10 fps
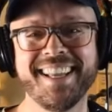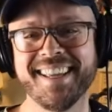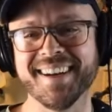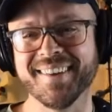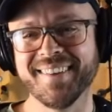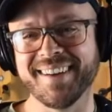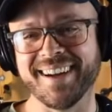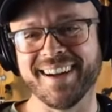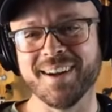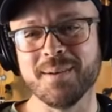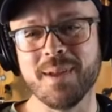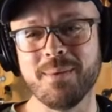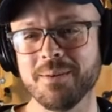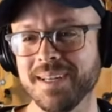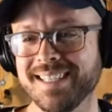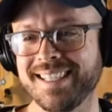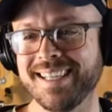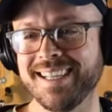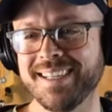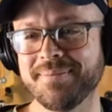Maybe green
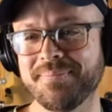tea,